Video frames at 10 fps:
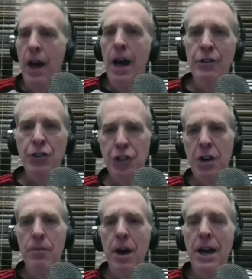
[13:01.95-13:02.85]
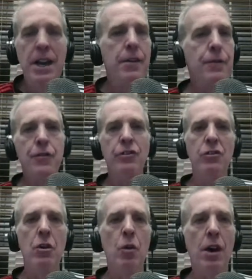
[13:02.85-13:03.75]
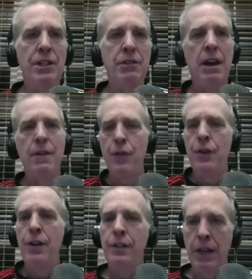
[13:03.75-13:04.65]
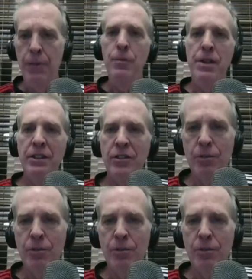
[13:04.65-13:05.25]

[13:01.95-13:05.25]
I'll share mine, and if you're still watching live for another couple minutes, I'm